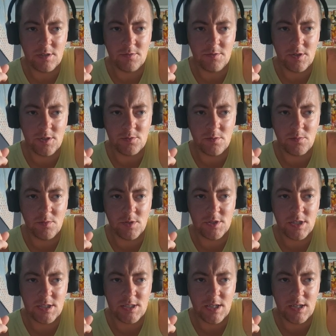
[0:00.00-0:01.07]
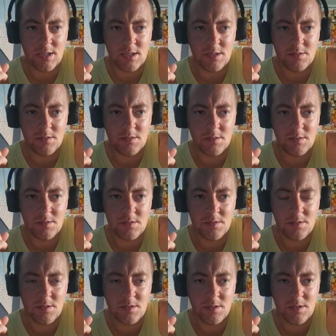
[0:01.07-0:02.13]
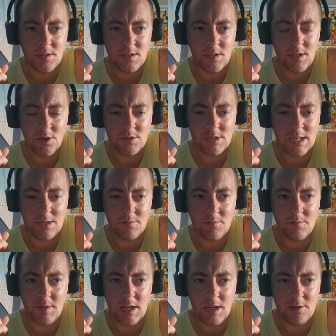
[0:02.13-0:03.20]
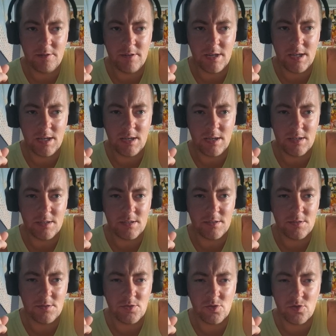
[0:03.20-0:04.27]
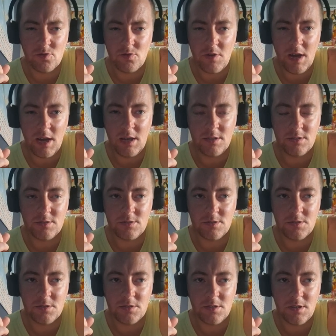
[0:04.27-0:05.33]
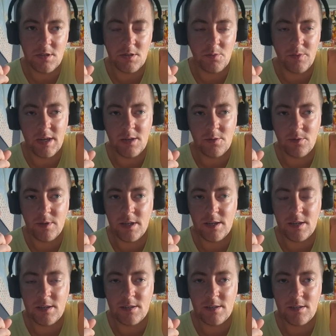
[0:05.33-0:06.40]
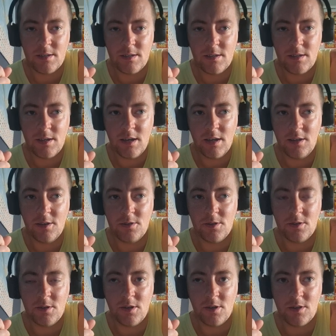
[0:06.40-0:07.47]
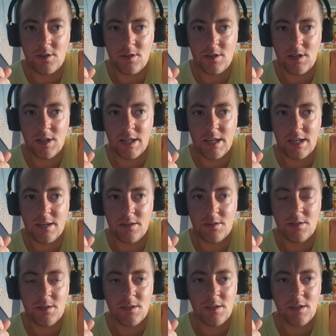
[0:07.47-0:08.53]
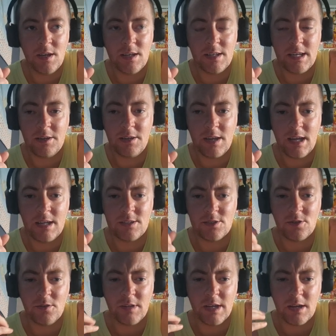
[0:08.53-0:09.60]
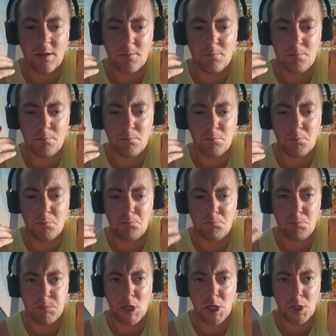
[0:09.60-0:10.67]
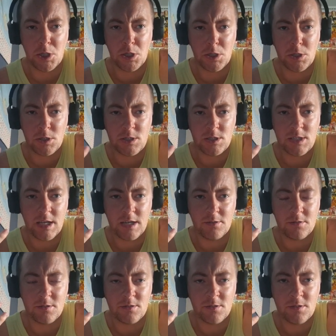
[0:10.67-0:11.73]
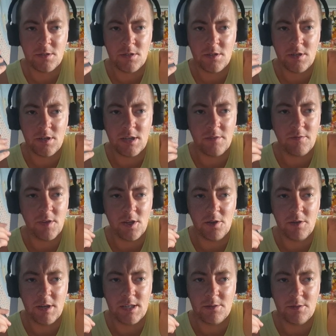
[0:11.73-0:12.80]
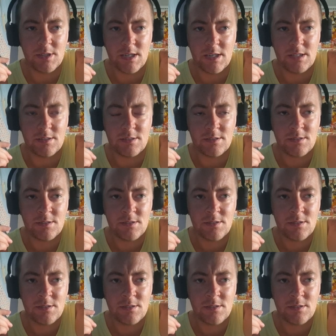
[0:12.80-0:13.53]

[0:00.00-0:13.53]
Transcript: that the first one was a guitar. They all sound very strange in a weird way. I don't know, they're not clear. And now you're getting sort of like a sound. And I have no idea what that is.